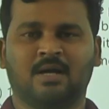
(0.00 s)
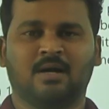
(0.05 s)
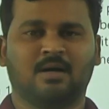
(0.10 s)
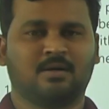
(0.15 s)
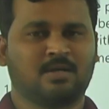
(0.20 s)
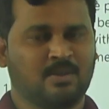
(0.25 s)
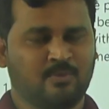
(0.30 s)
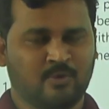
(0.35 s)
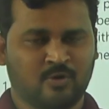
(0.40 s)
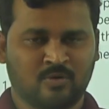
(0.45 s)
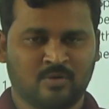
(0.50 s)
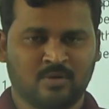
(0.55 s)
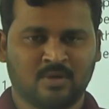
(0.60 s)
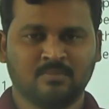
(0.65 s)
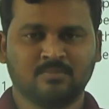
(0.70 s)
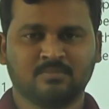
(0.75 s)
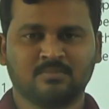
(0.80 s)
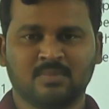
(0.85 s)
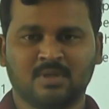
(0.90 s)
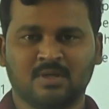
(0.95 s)

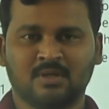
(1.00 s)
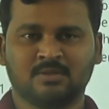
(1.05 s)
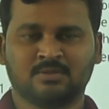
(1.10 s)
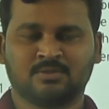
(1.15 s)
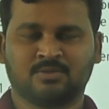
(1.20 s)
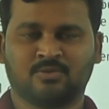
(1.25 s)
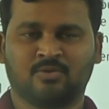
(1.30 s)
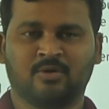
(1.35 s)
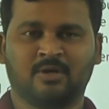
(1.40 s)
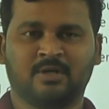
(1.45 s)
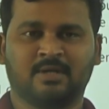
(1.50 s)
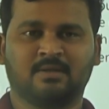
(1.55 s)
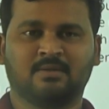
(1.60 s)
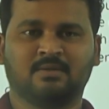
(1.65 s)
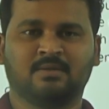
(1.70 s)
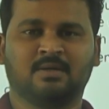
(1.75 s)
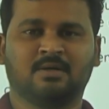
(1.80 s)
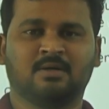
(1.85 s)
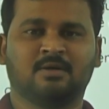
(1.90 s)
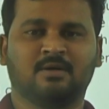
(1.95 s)
Ramagundam. So
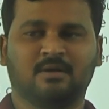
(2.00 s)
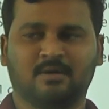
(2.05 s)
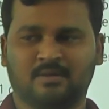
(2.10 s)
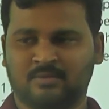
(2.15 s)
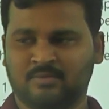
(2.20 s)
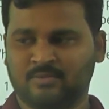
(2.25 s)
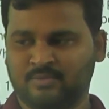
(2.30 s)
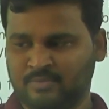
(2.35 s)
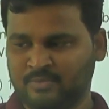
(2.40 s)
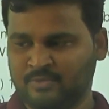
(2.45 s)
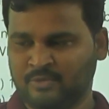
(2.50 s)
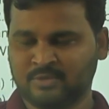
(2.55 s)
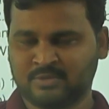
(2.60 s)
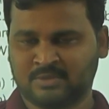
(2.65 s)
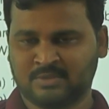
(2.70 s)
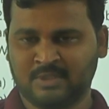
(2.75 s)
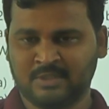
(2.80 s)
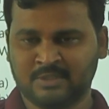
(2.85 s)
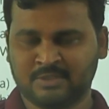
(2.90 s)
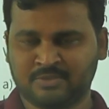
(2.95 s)
those
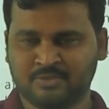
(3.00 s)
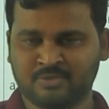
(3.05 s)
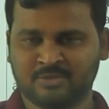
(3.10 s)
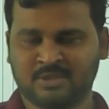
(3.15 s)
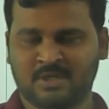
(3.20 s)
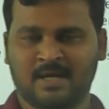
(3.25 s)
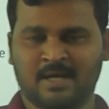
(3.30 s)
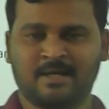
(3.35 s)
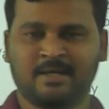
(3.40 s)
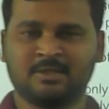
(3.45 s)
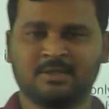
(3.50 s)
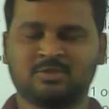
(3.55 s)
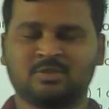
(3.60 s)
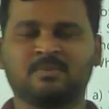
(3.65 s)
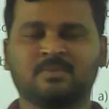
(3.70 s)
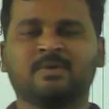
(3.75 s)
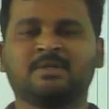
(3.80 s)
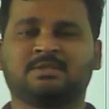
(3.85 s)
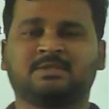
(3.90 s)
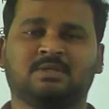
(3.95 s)
institutions had
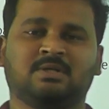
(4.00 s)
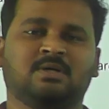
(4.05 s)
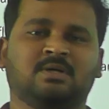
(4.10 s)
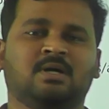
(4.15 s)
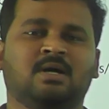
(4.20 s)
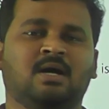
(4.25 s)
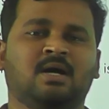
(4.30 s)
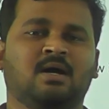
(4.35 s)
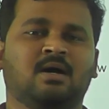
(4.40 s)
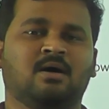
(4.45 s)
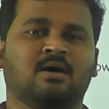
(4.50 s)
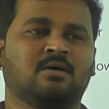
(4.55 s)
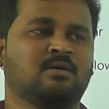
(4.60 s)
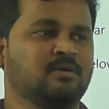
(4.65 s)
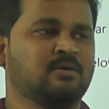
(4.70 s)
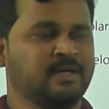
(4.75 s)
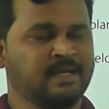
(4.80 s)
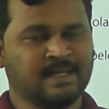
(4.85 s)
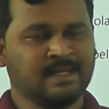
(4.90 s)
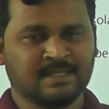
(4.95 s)
established
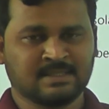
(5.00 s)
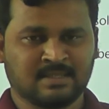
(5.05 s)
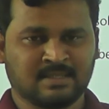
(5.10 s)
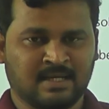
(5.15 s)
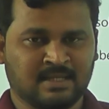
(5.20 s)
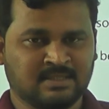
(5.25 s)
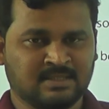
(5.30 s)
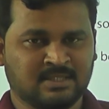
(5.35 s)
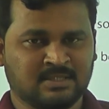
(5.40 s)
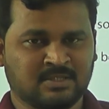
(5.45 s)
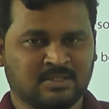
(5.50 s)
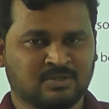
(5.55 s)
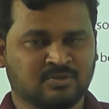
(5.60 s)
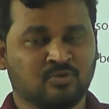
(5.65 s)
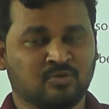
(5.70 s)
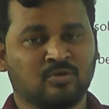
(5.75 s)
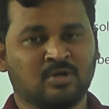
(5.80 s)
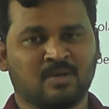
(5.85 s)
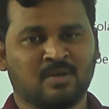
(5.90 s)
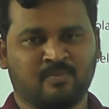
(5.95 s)
India's largest
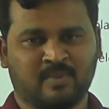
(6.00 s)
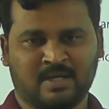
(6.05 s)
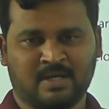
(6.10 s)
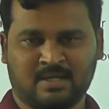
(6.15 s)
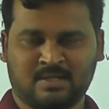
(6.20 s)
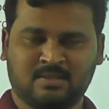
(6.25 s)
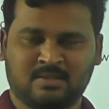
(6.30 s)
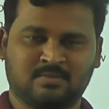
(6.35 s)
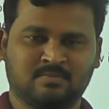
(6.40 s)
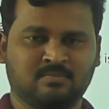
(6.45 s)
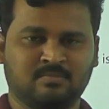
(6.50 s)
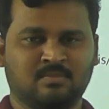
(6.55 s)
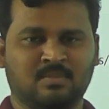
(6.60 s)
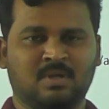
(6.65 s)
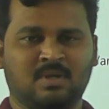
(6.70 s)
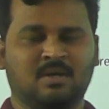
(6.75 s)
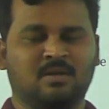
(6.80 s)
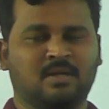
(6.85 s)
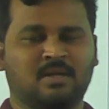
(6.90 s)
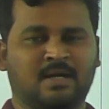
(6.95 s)
solar park.
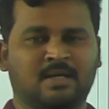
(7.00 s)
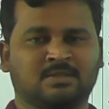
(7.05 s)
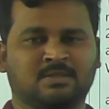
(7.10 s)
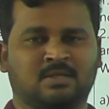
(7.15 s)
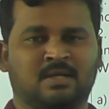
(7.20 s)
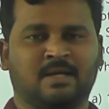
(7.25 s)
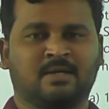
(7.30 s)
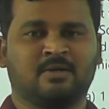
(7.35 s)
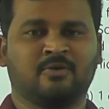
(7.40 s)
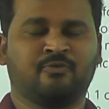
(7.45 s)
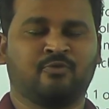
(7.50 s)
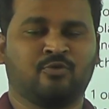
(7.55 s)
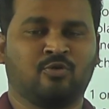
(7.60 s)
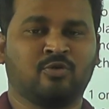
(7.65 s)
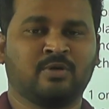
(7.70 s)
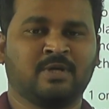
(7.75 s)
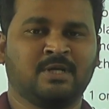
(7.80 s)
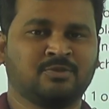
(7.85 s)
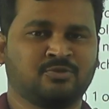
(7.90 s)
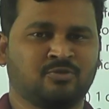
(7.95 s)
That is like a
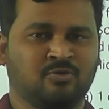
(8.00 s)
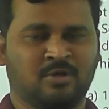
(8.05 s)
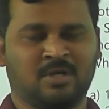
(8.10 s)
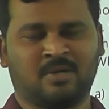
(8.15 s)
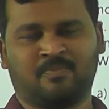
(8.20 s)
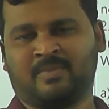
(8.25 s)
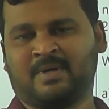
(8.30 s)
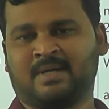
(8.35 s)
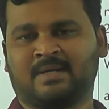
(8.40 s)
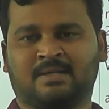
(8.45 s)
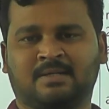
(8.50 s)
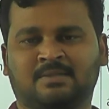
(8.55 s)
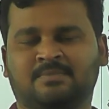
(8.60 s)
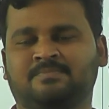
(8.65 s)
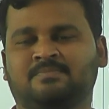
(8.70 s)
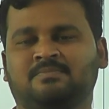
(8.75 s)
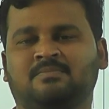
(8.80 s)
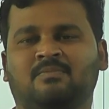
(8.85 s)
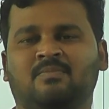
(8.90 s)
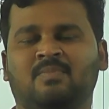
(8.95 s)
floating solar park.
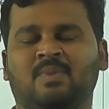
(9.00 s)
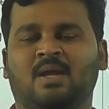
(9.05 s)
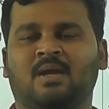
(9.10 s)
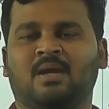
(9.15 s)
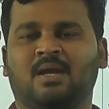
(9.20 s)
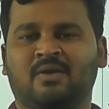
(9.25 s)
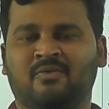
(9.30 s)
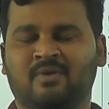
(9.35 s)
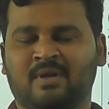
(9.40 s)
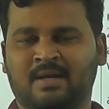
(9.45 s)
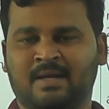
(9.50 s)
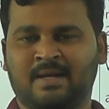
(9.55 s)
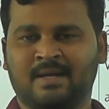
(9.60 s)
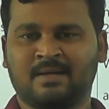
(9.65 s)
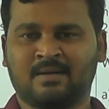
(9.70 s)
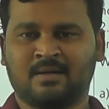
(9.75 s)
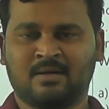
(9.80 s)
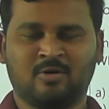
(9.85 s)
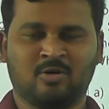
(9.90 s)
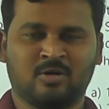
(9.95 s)
Even
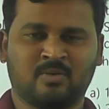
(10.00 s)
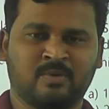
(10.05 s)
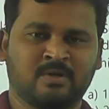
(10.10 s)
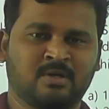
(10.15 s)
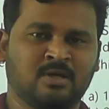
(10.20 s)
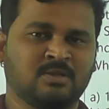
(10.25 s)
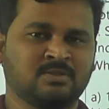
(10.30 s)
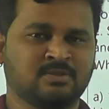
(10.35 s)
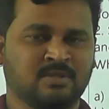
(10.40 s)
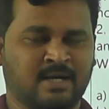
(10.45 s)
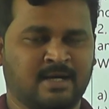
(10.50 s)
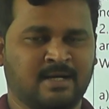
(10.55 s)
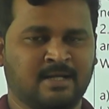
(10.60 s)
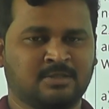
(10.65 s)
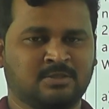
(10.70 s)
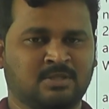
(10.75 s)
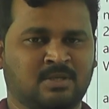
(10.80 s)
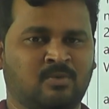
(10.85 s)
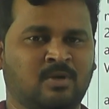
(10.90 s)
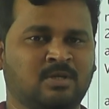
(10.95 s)
Kerala government also had
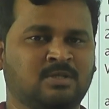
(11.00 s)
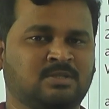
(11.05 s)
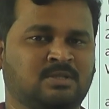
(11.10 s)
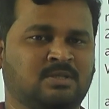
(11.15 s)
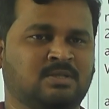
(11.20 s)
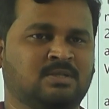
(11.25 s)
established